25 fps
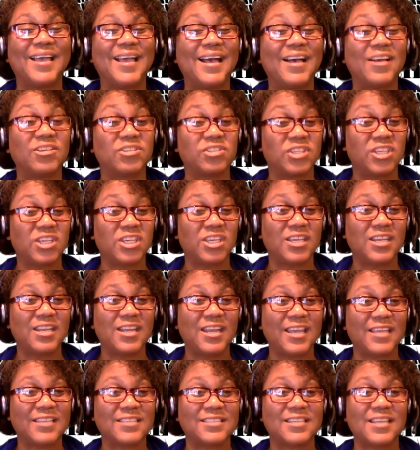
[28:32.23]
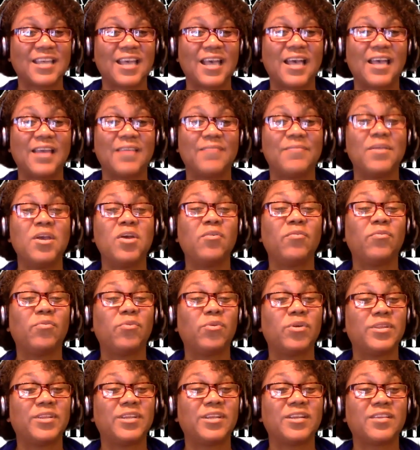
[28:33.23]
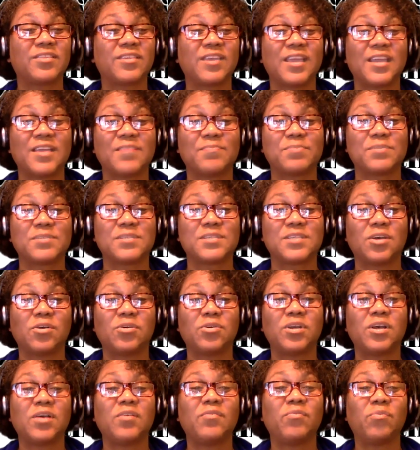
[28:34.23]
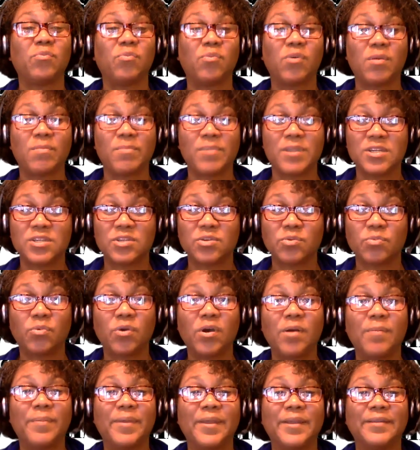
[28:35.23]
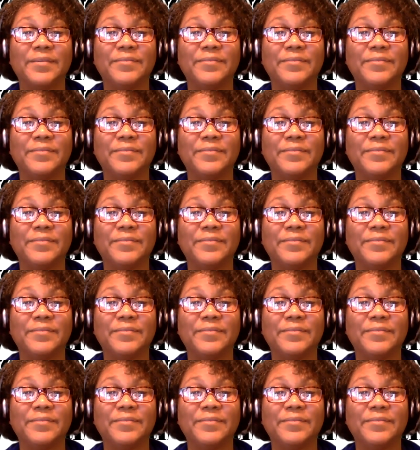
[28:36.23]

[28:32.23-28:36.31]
I'll see you next time for another episode of Woman to Woman.